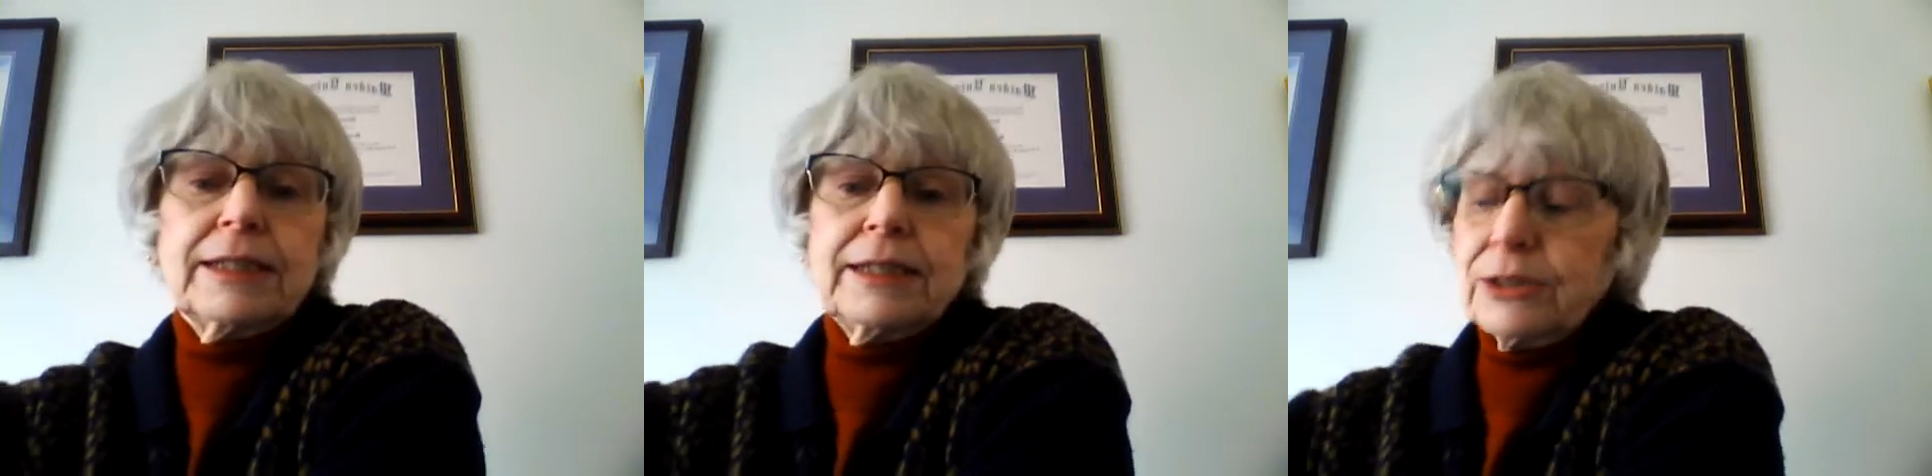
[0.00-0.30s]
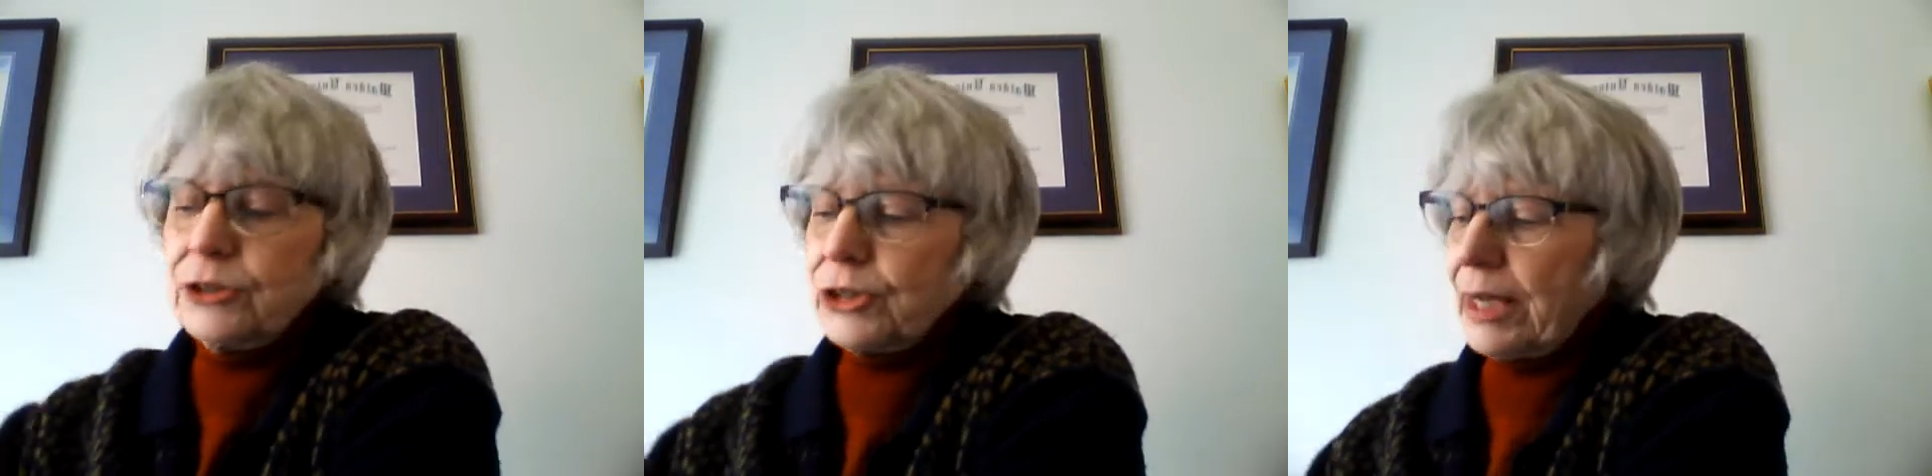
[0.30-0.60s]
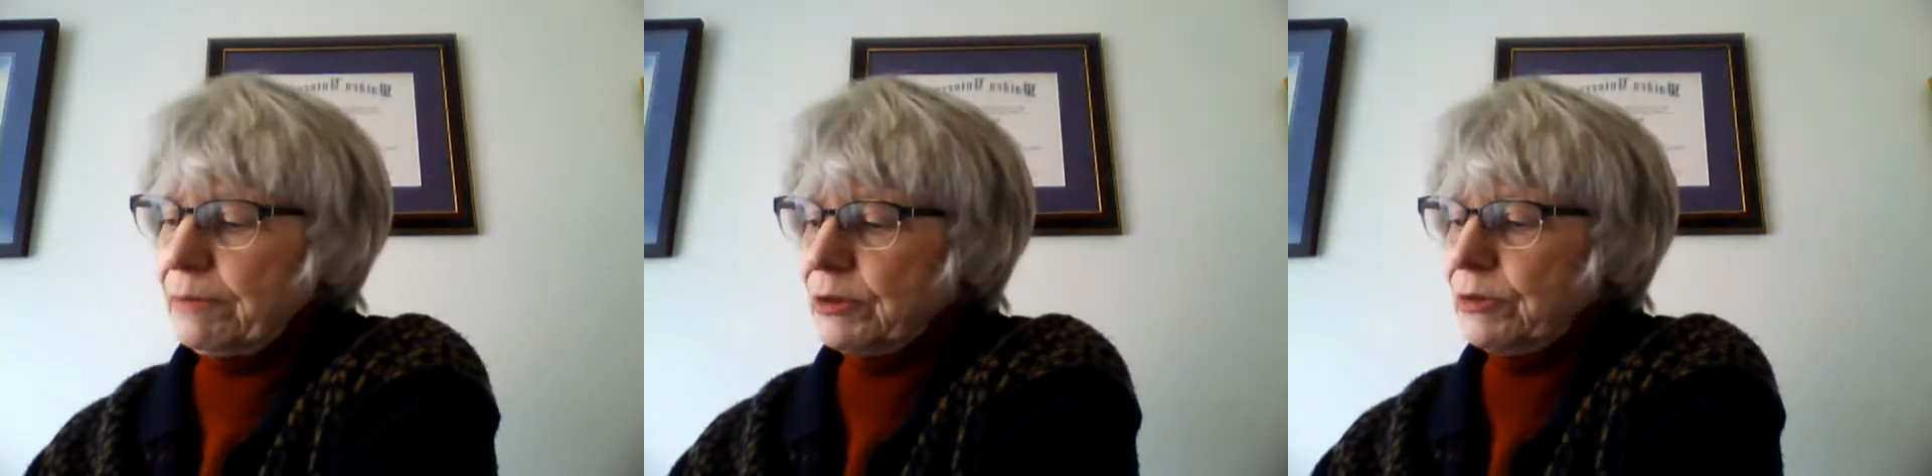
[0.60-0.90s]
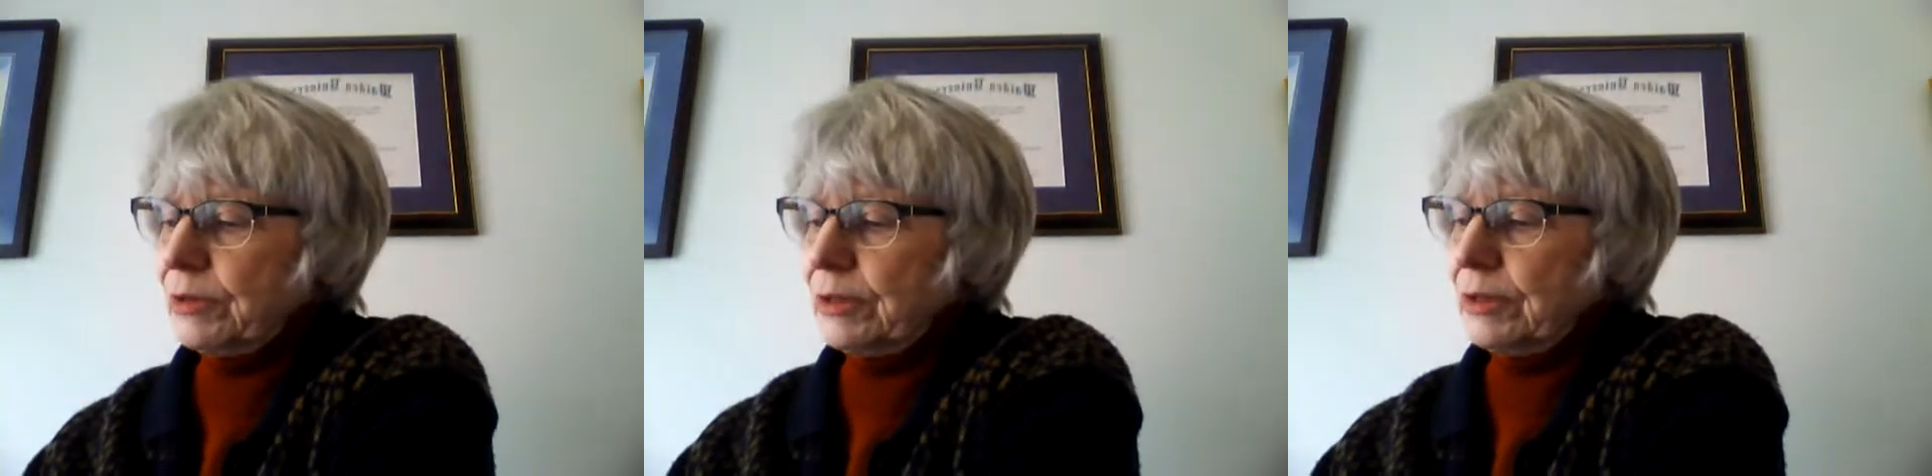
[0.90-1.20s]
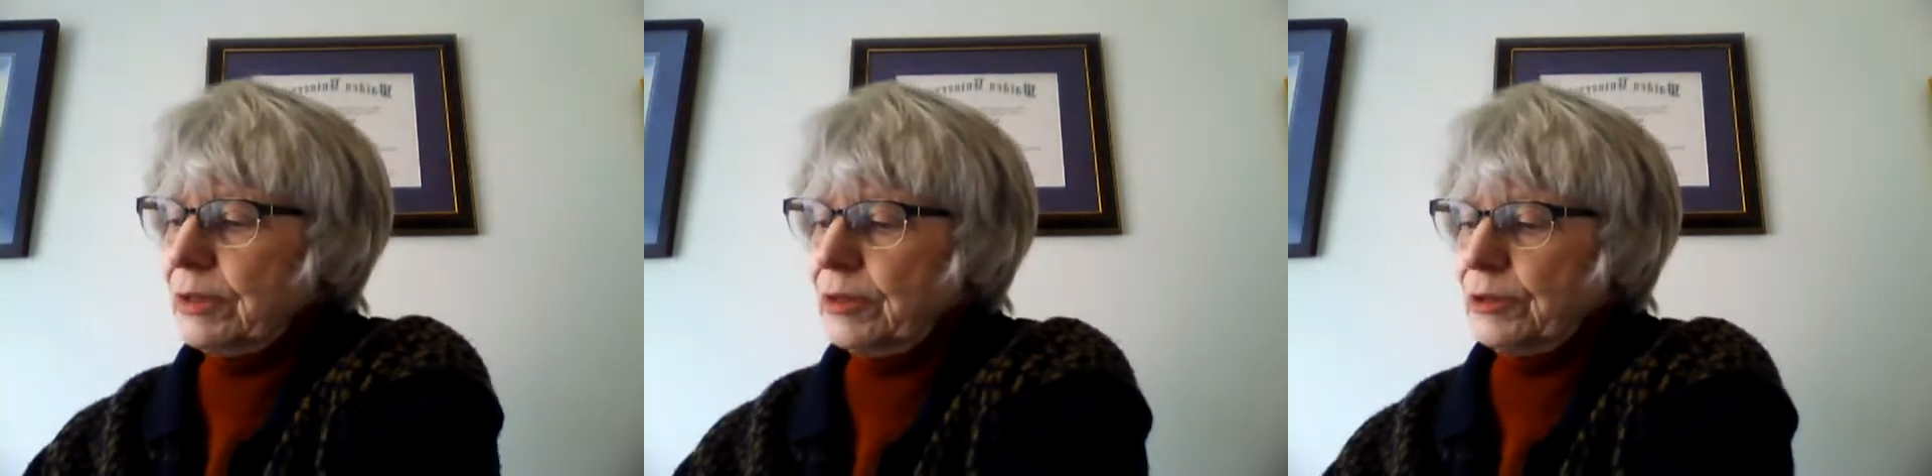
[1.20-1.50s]
in chapter
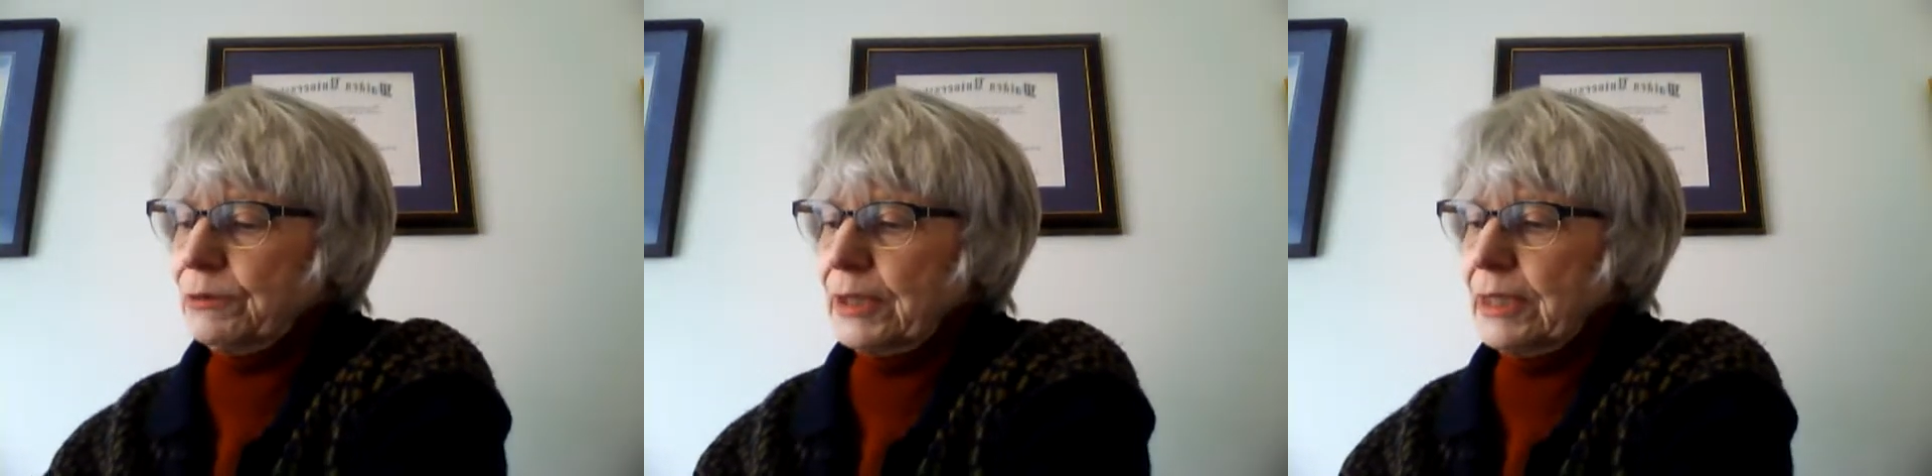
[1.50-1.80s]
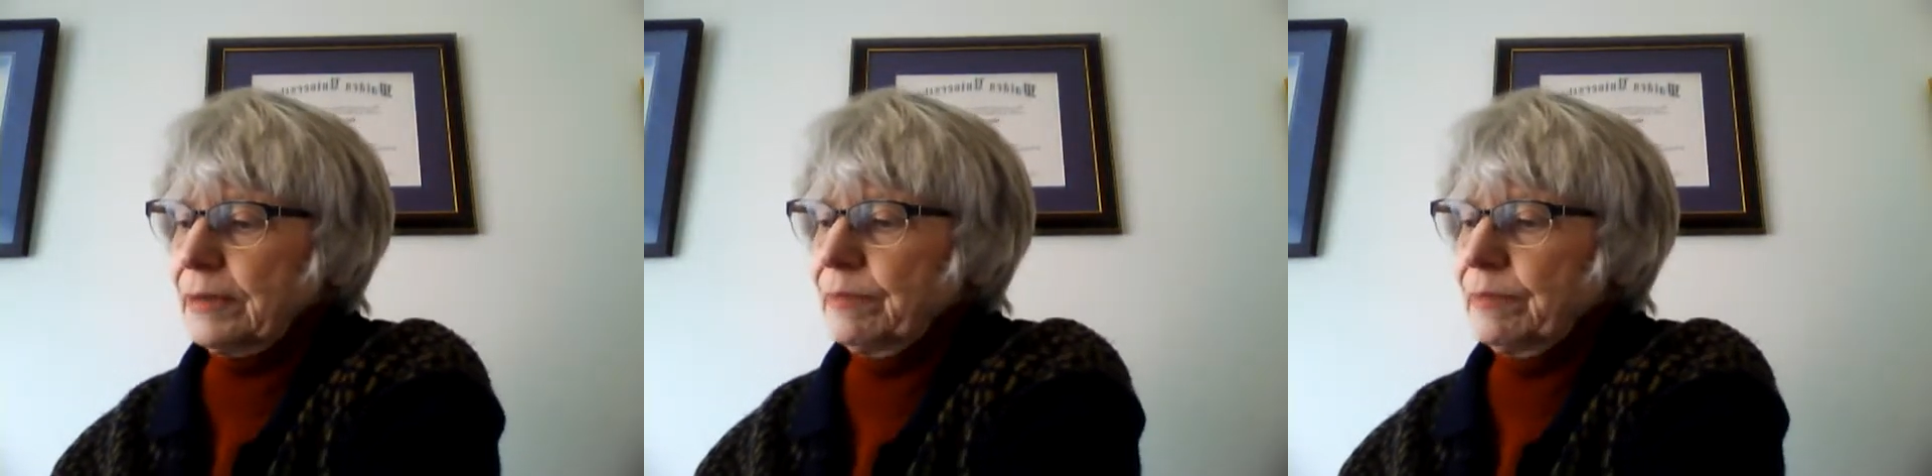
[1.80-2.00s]
3.